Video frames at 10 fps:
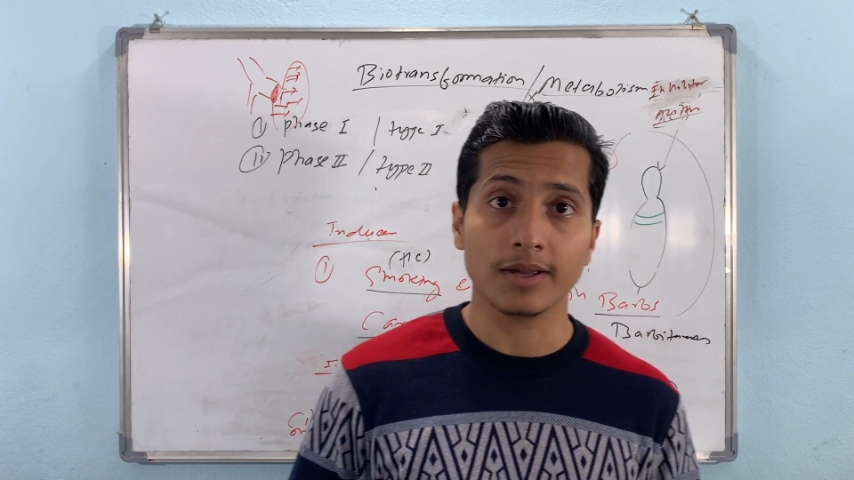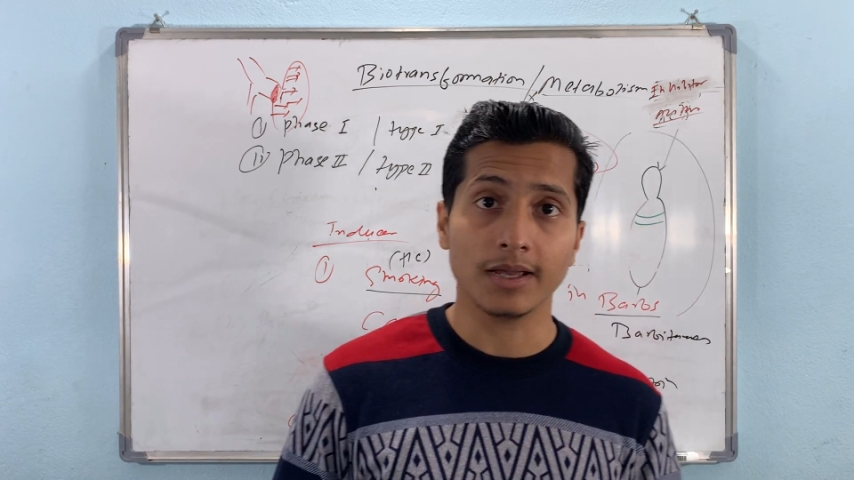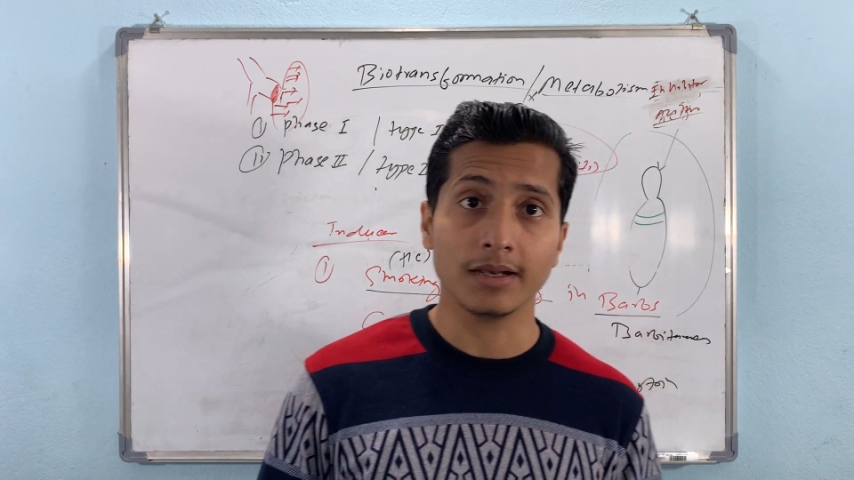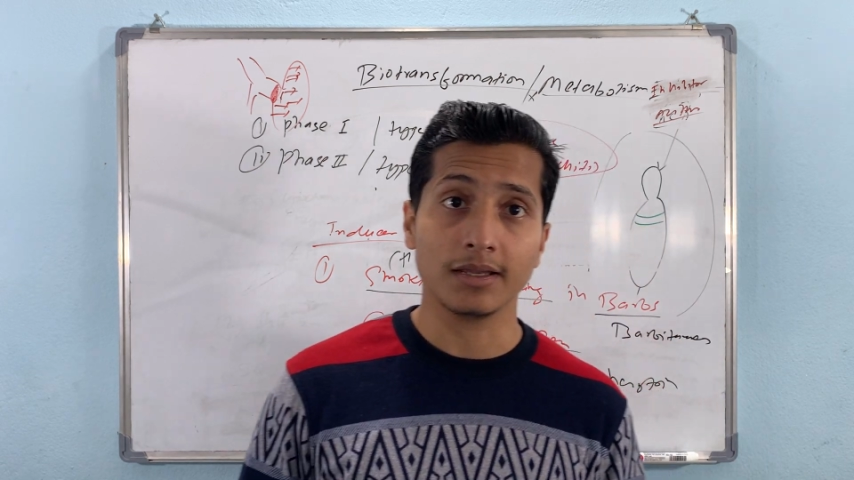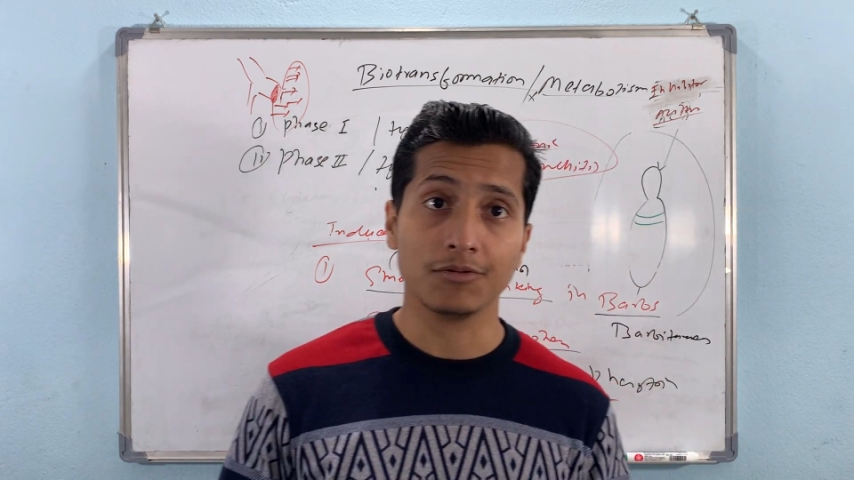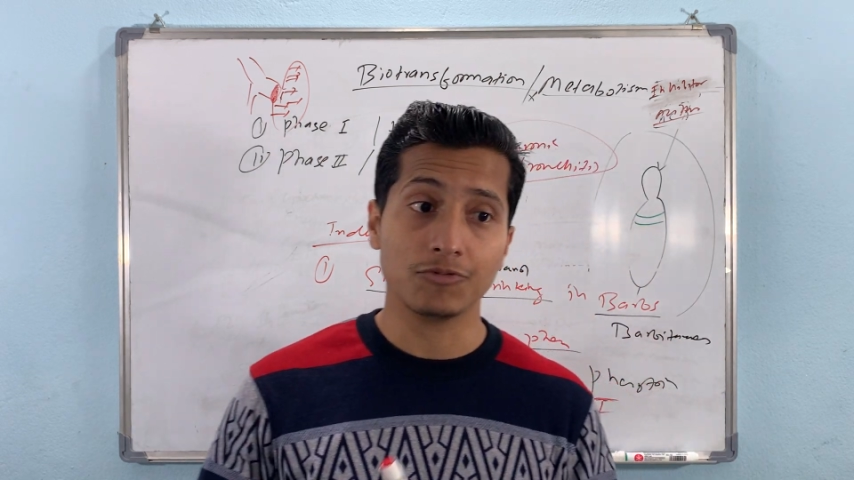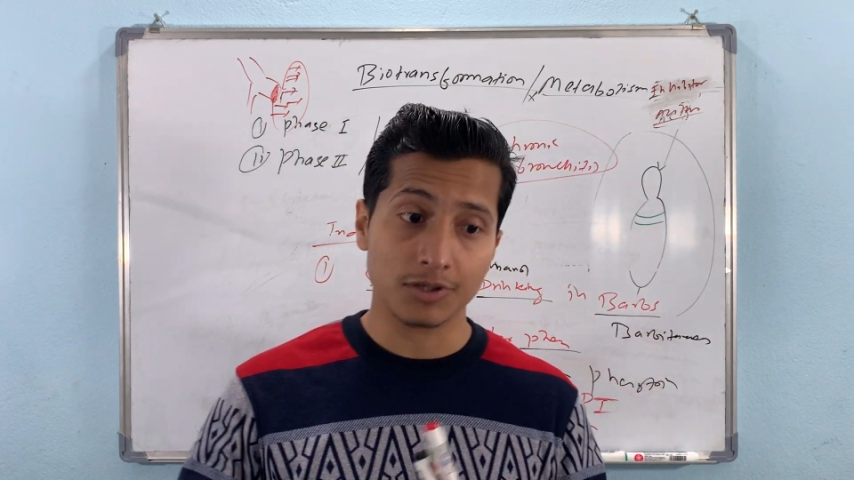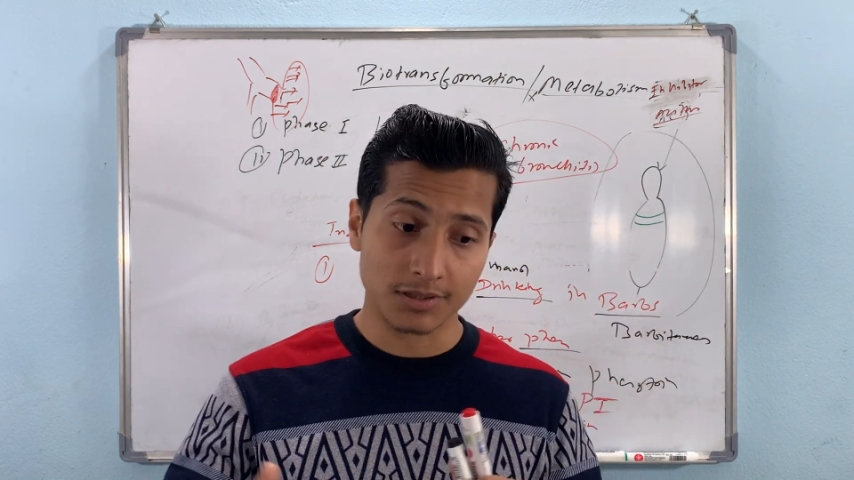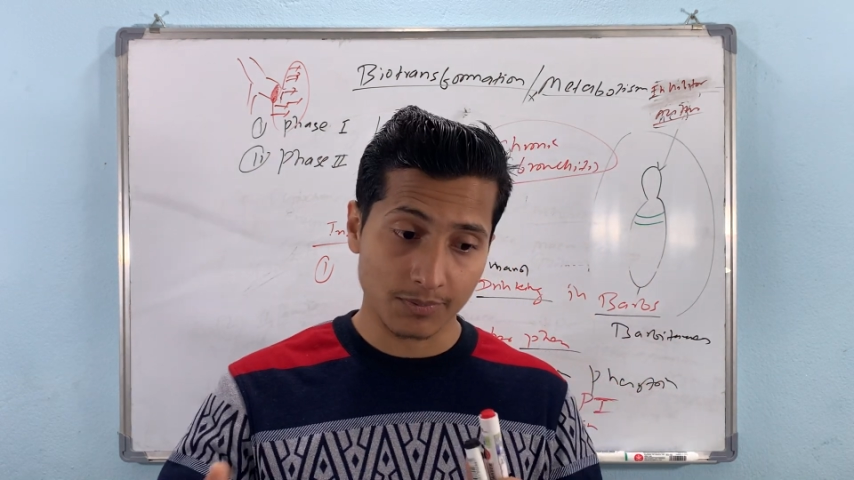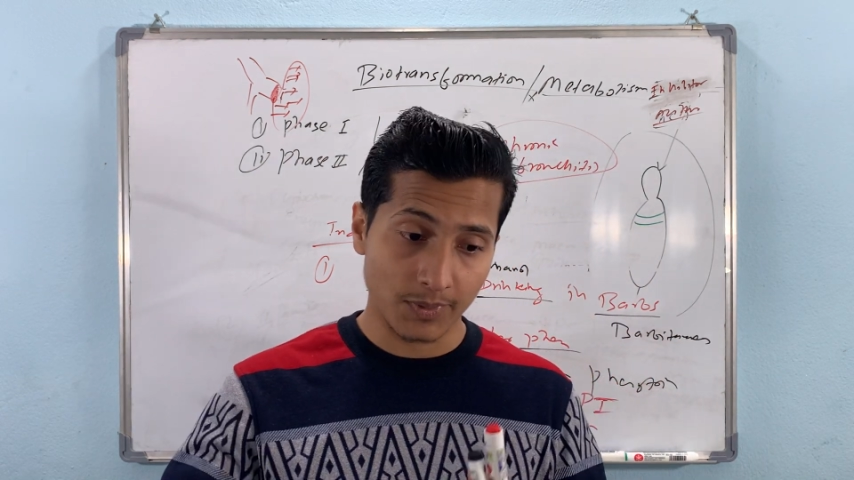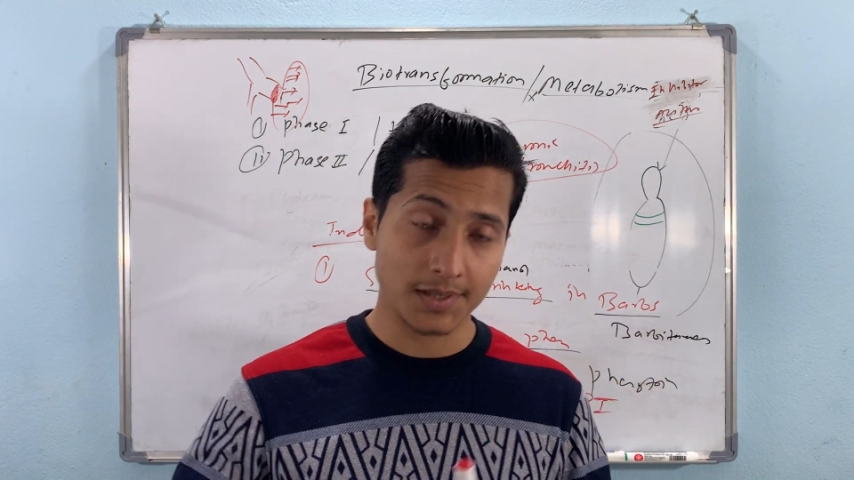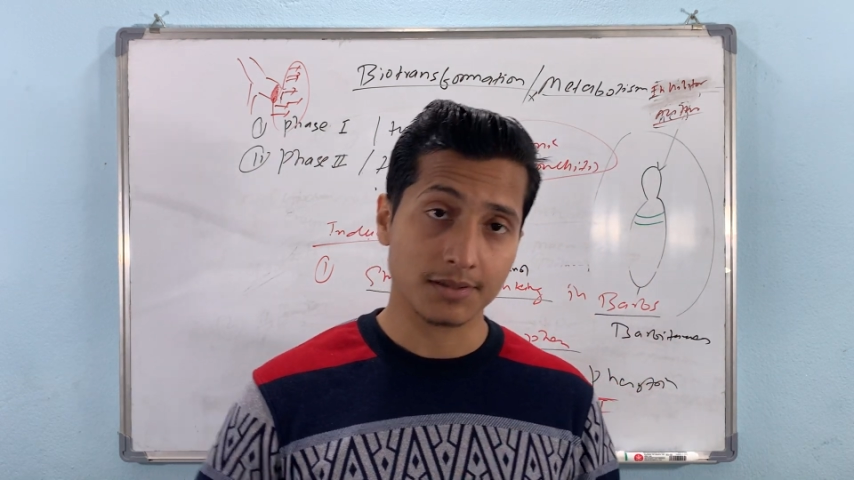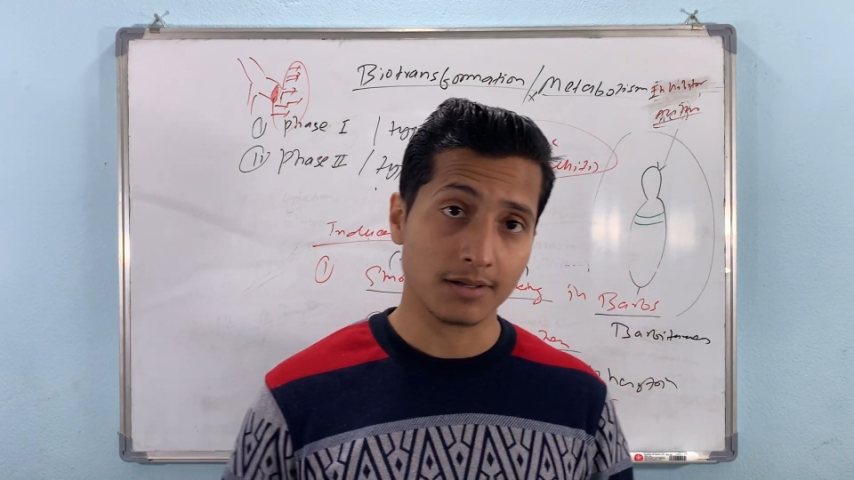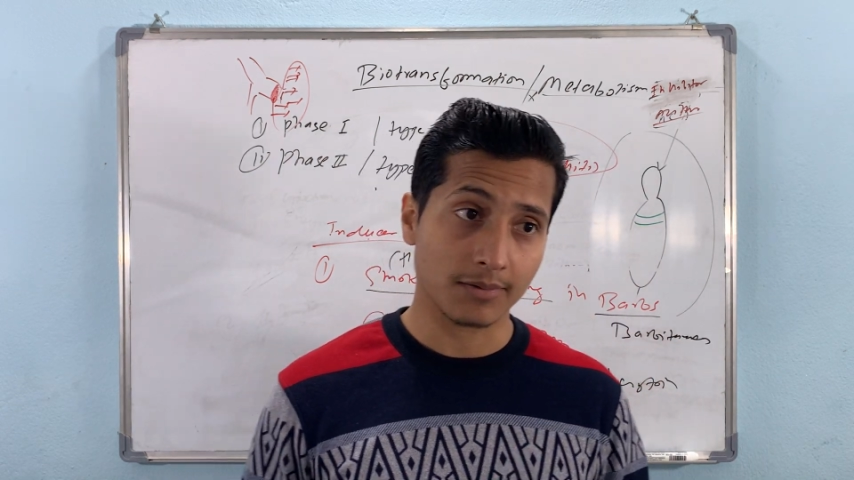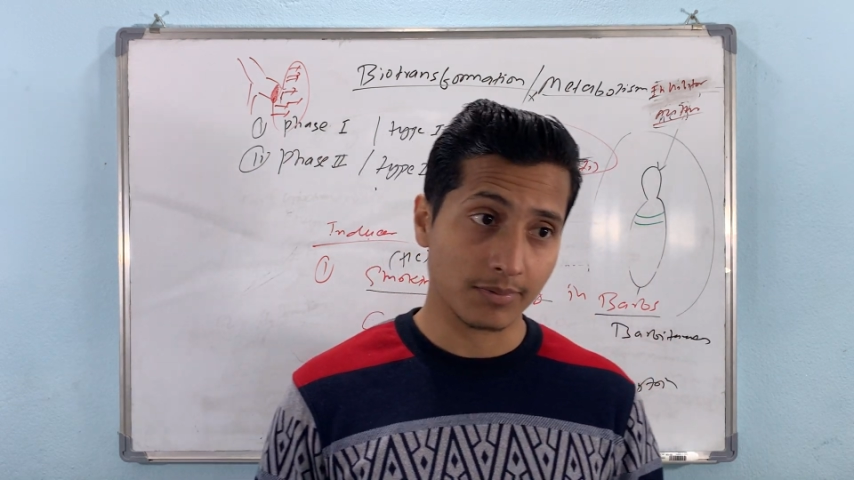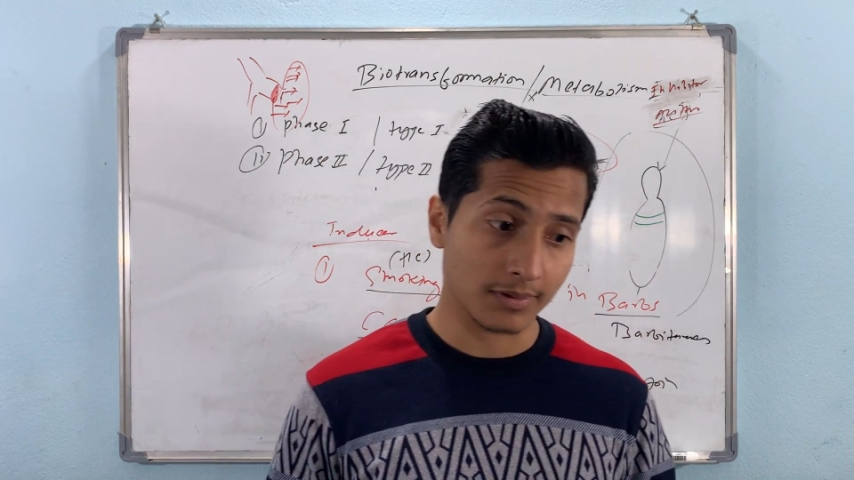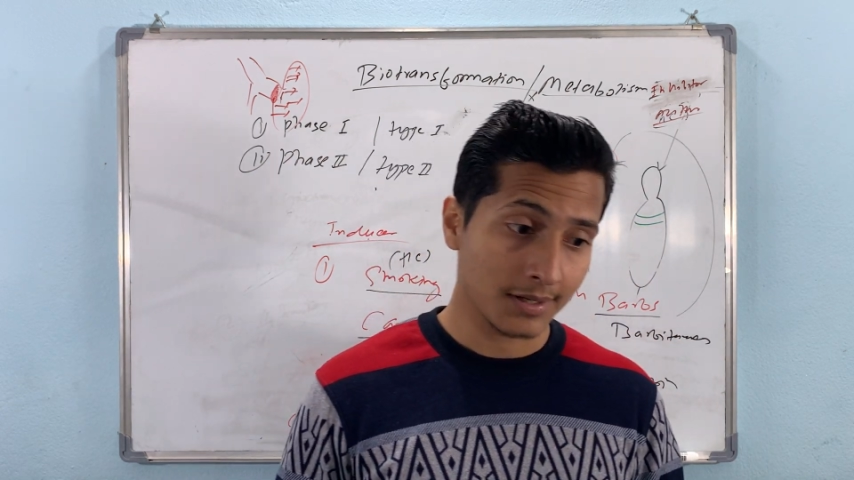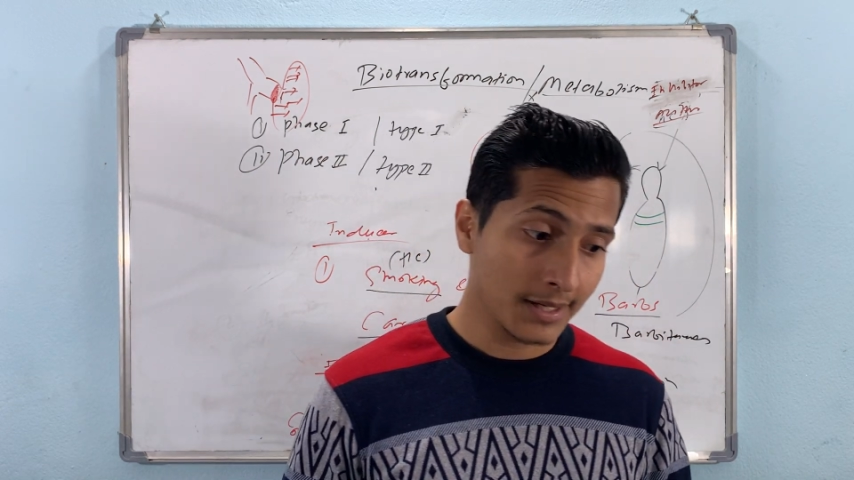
and he was a patient of